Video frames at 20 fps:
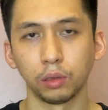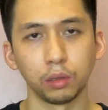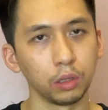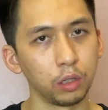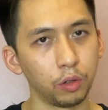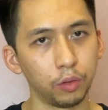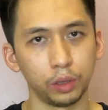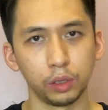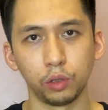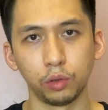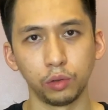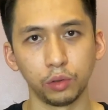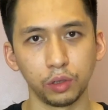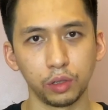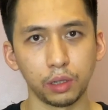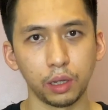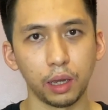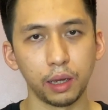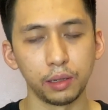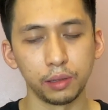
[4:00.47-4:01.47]
going true to
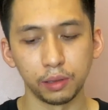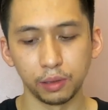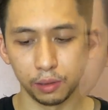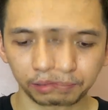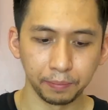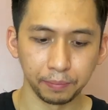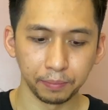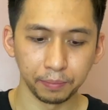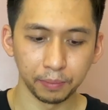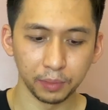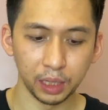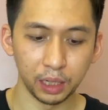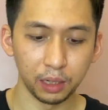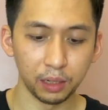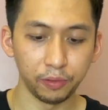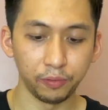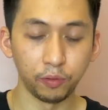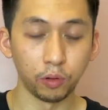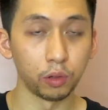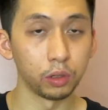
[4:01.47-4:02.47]
size.
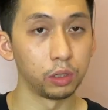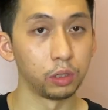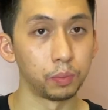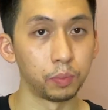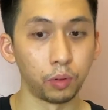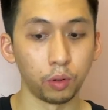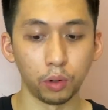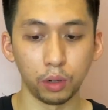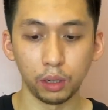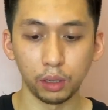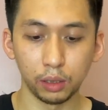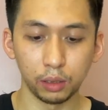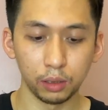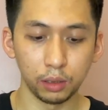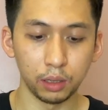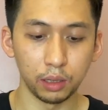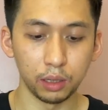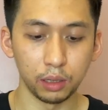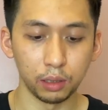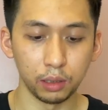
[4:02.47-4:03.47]
For support,
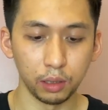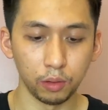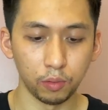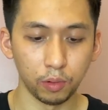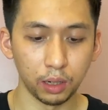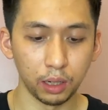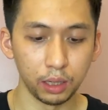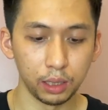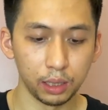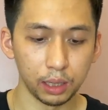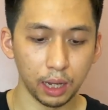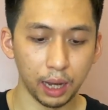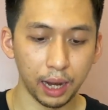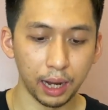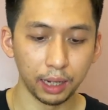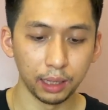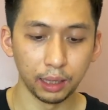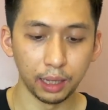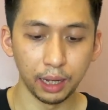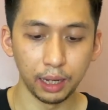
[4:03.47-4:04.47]
they wanted to
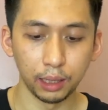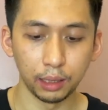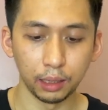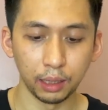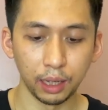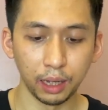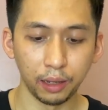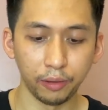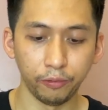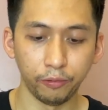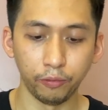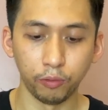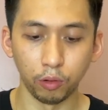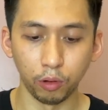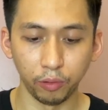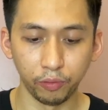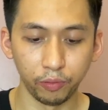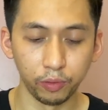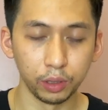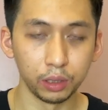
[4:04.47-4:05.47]
highlight like
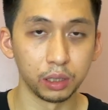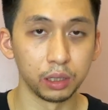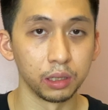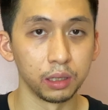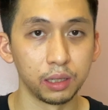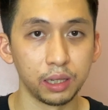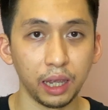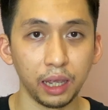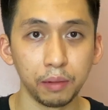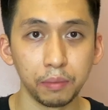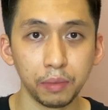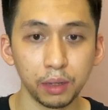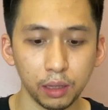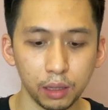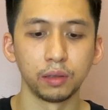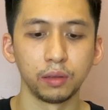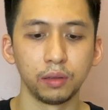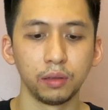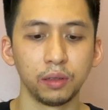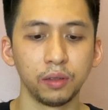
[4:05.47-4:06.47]
forefoot containment.
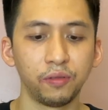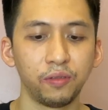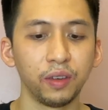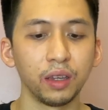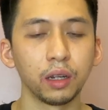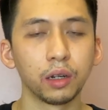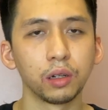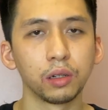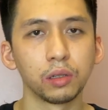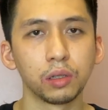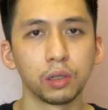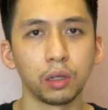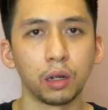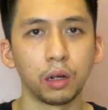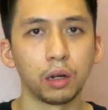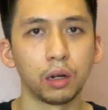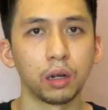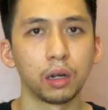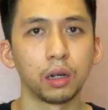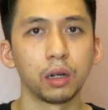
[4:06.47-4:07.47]
The fingers
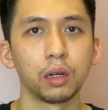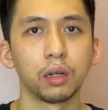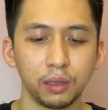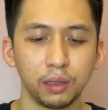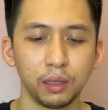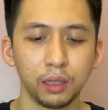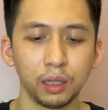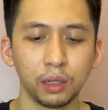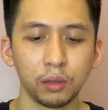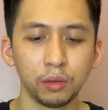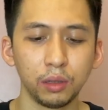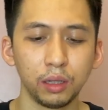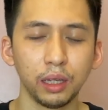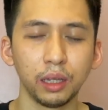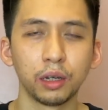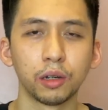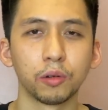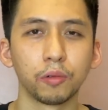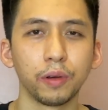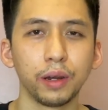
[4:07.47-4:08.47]
are the only
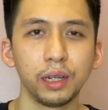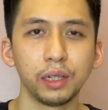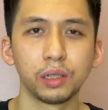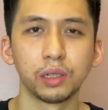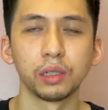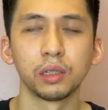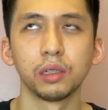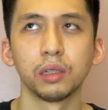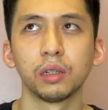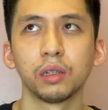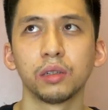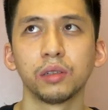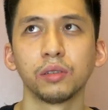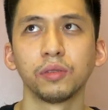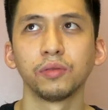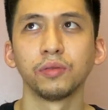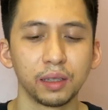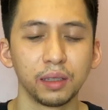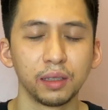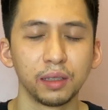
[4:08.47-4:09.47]
iteration
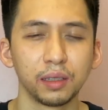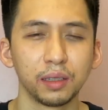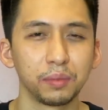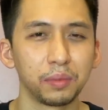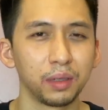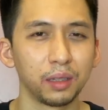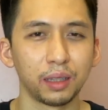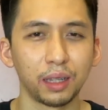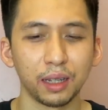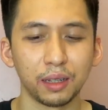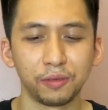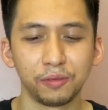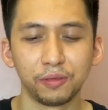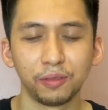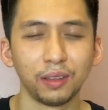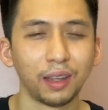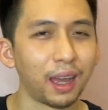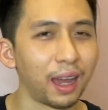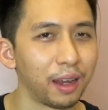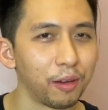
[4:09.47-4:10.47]
of something like a
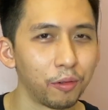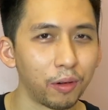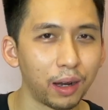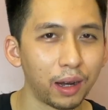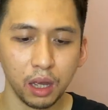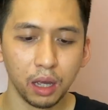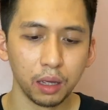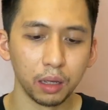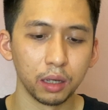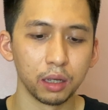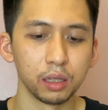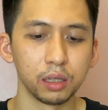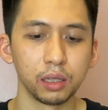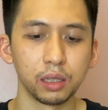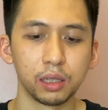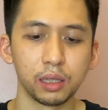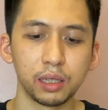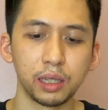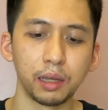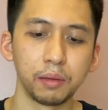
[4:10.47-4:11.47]
fly wire because it
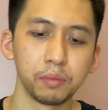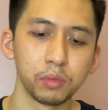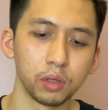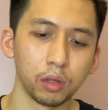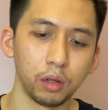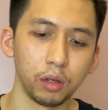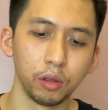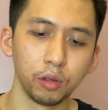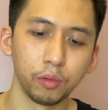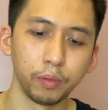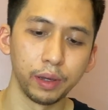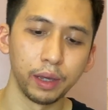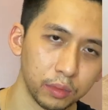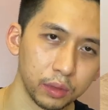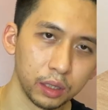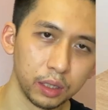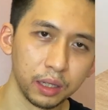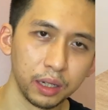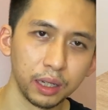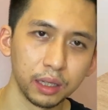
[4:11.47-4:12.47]
stems all the way
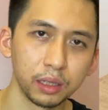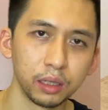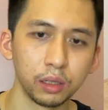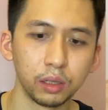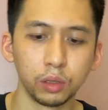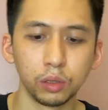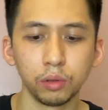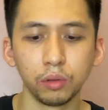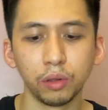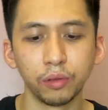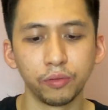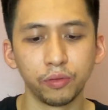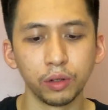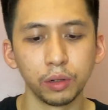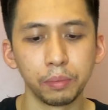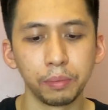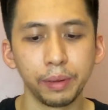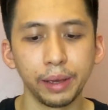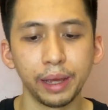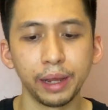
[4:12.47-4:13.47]
connected to the
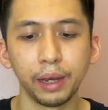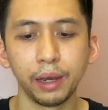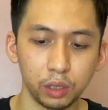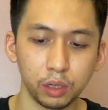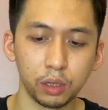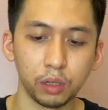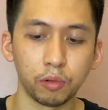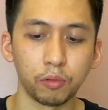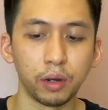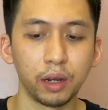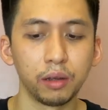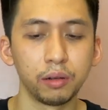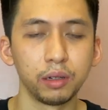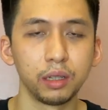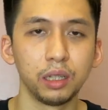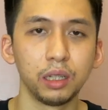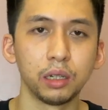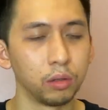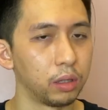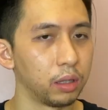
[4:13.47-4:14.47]
footbed around
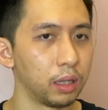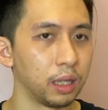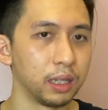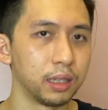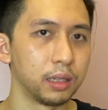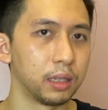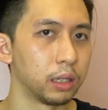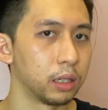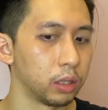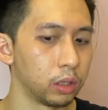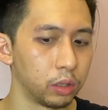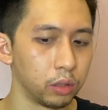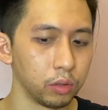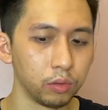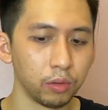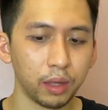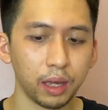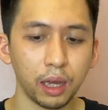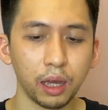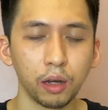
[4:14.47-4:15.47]
here. They didn't do
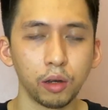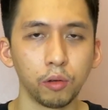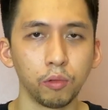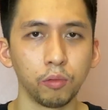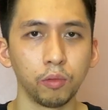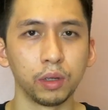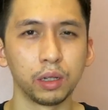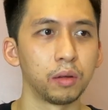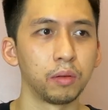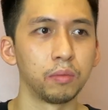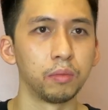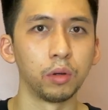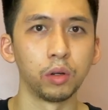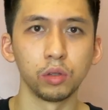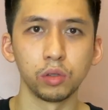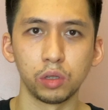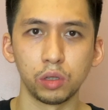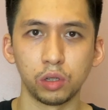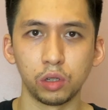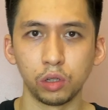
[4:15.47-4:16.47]
that, which most
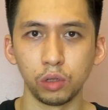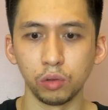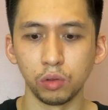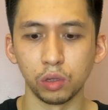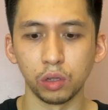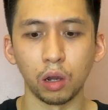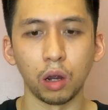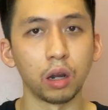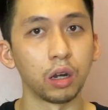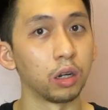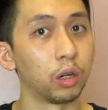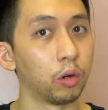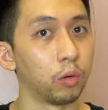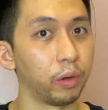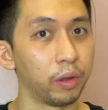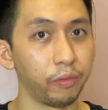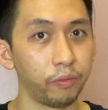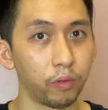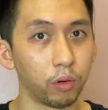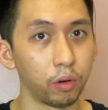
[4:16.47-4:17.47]
shoes are going
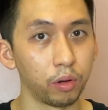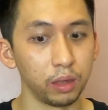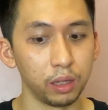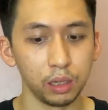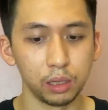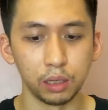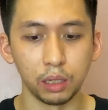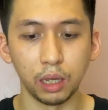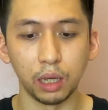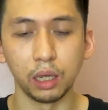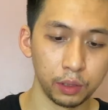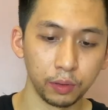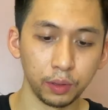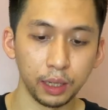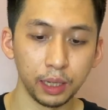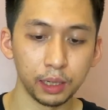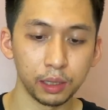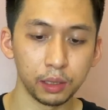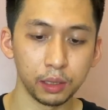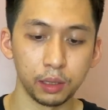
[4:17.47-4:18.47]
for these days. So
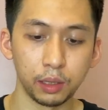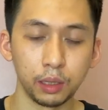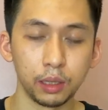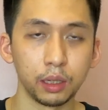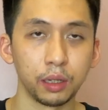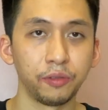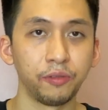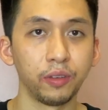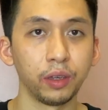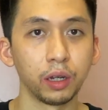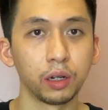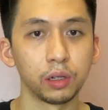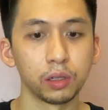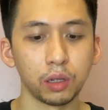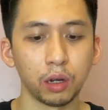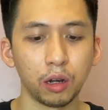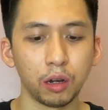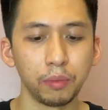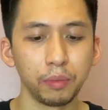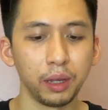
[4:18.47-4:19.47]
yes, the
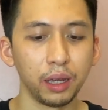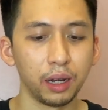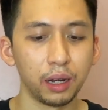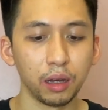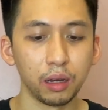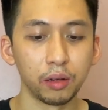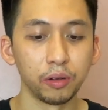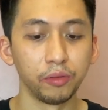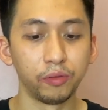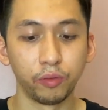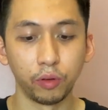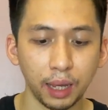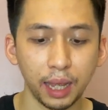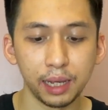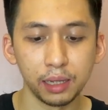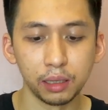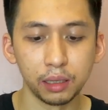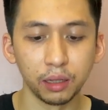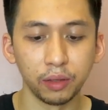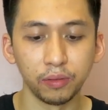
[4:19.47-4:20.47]
fingers are made out of
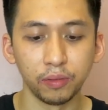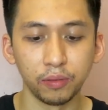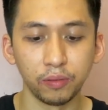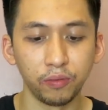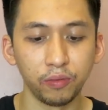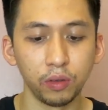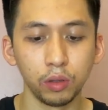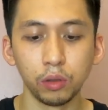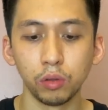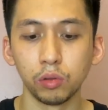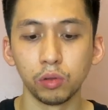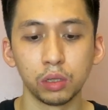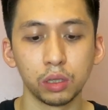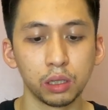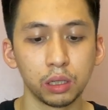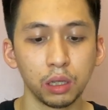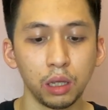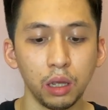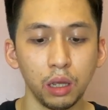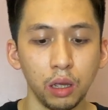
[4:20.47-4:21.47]
plastic
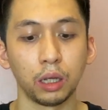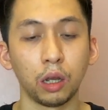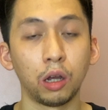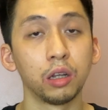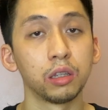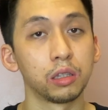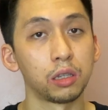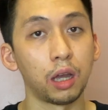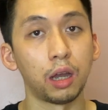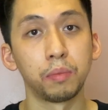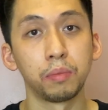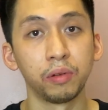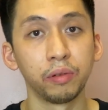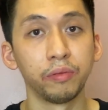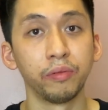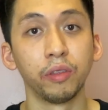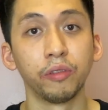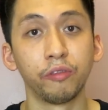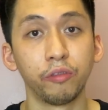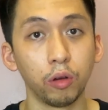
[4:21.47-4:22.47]
fuse like on top
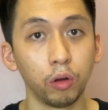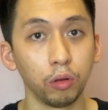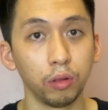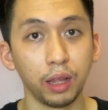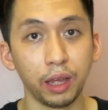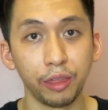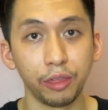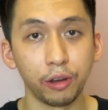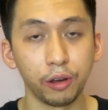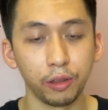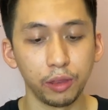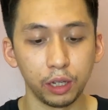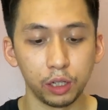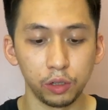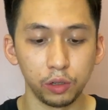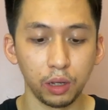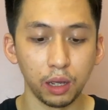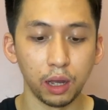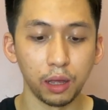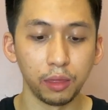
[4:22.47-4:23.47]
of the faux leather
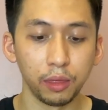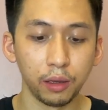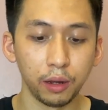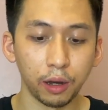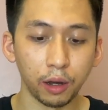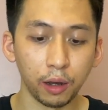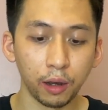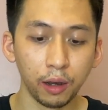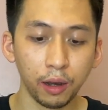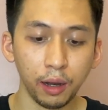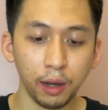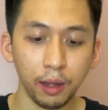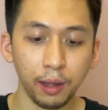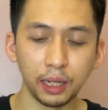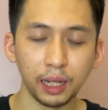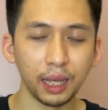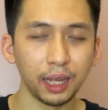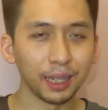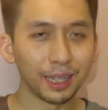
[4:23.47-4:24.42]
that you got there. It